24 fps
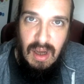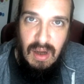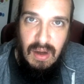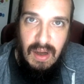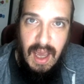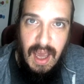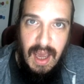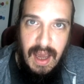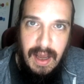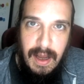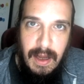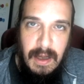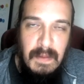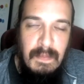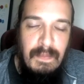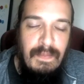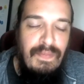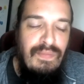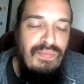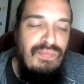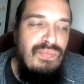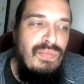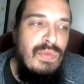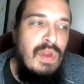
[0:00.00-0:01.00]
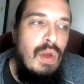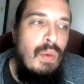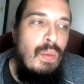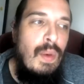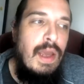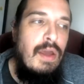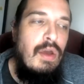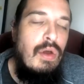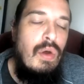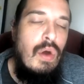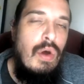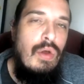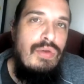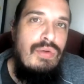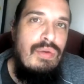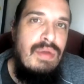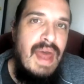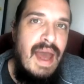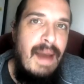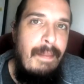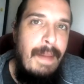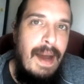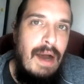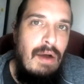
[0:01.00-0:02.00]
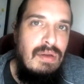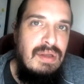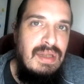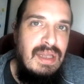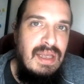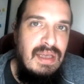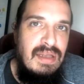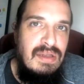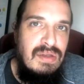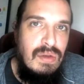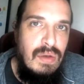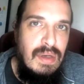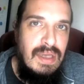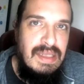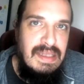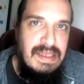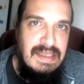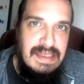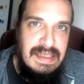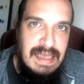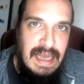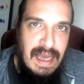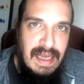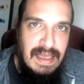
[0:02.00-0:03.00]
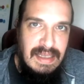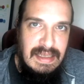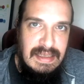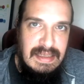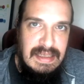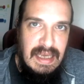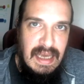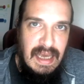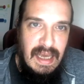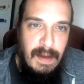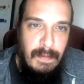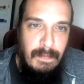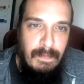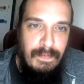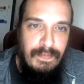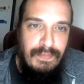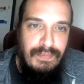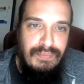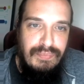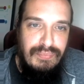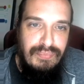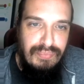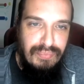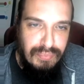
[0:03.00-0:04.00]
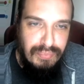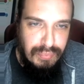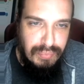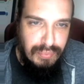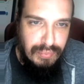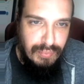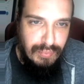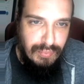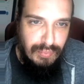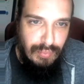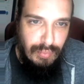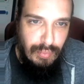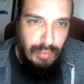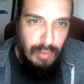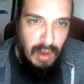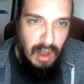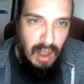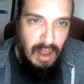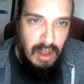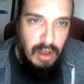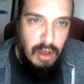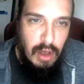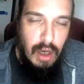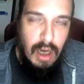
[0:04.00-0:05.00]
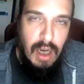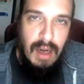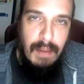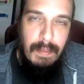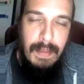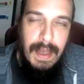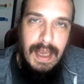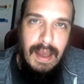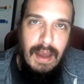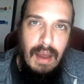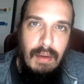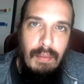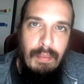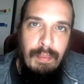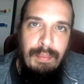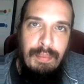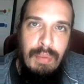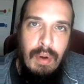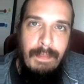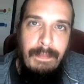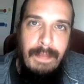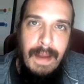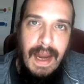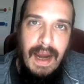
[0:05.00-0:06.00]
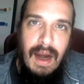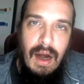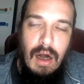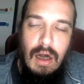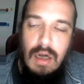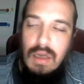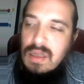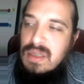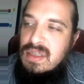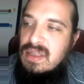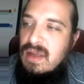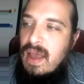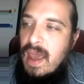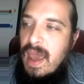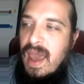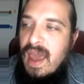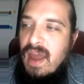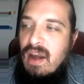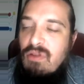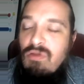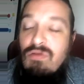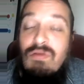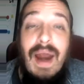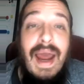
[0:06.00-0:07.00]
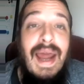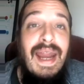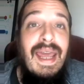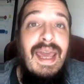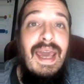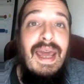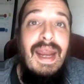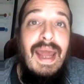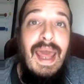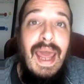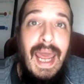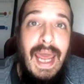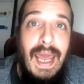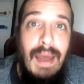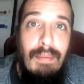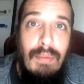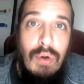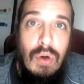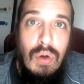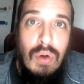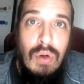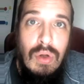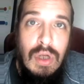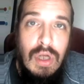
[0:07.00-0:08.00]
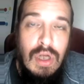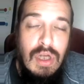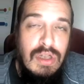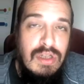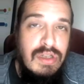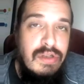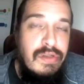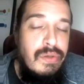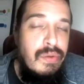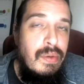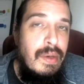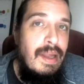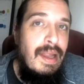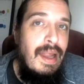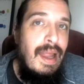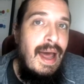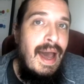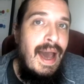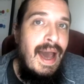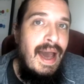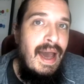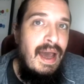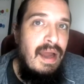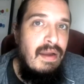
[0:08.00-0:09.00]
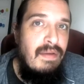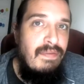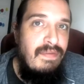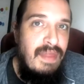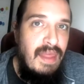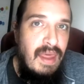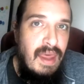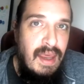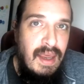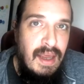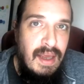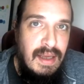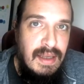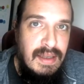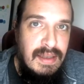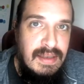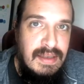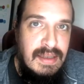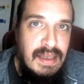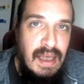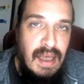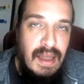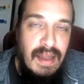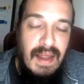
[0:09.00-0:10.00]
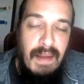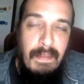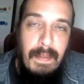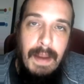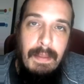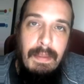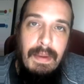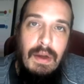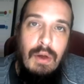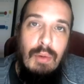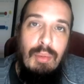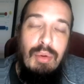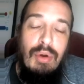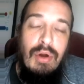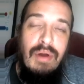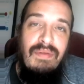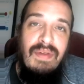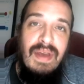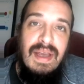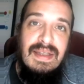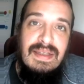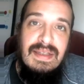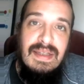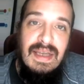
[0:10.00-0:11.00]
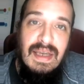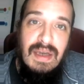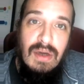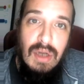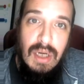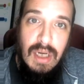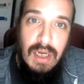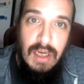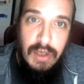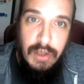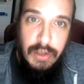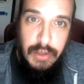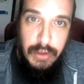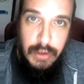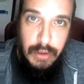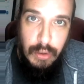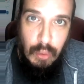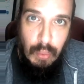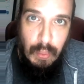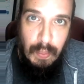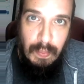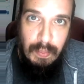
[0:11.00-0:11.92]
Okay? When you go through that bautizo in Sensei, you're going to be prepared and ready and able to do a lot of things that maybe you previously couldn't do.